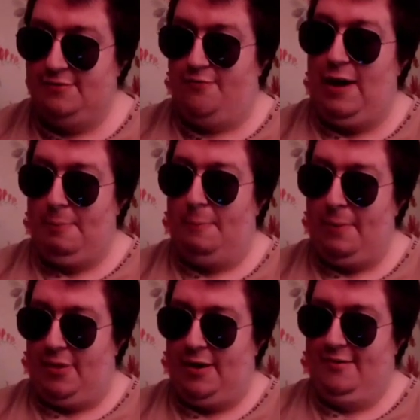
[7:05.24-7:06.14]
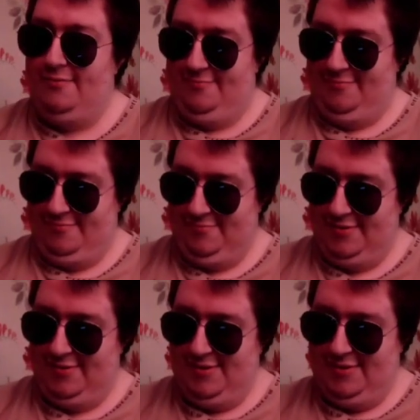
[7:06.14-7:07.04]
He's trying to adjust his
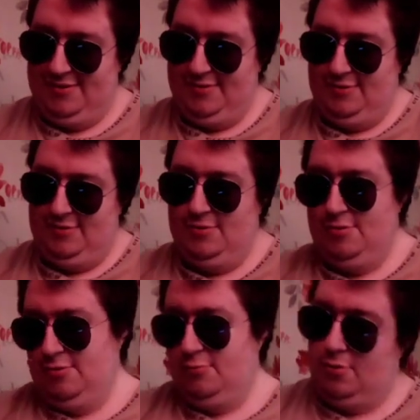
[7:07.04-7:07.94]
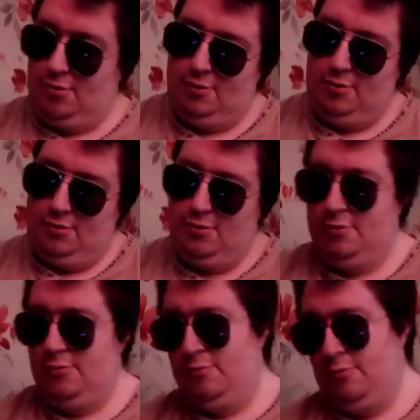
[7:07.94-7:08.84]
hat, adjust it a little bit.
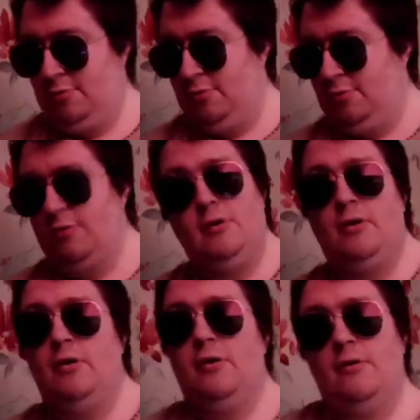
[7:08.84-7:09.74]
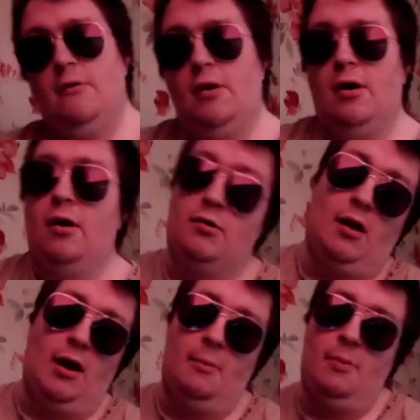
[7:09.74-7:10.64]
Adjust his hat a
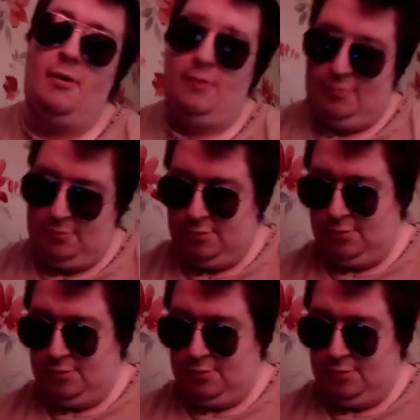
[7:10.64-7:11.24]
little bit.